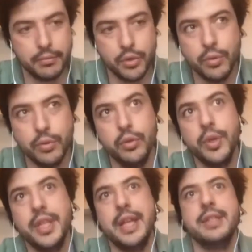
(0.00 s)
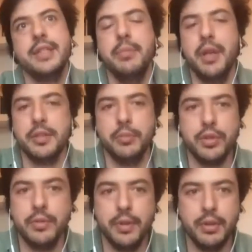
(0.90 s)
do it as simple as
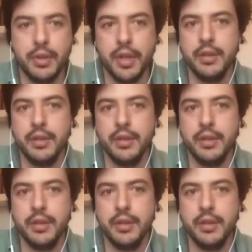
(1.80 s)
possible. Okay, you